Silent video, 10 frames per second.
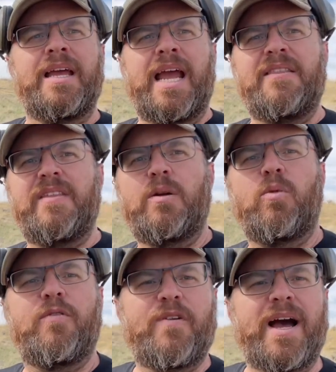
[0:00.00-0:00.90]
and then
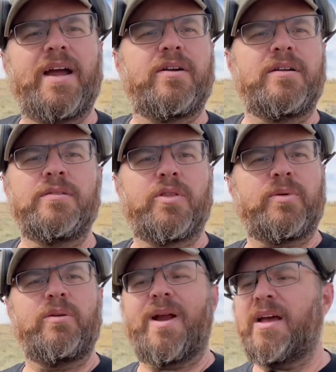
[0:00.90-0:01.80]
we'll fire
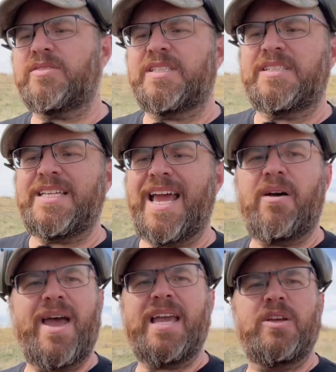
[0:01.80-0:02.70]
3 rounds to see
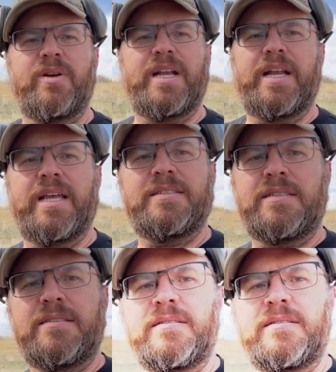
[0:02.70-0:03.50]
how accurate it is.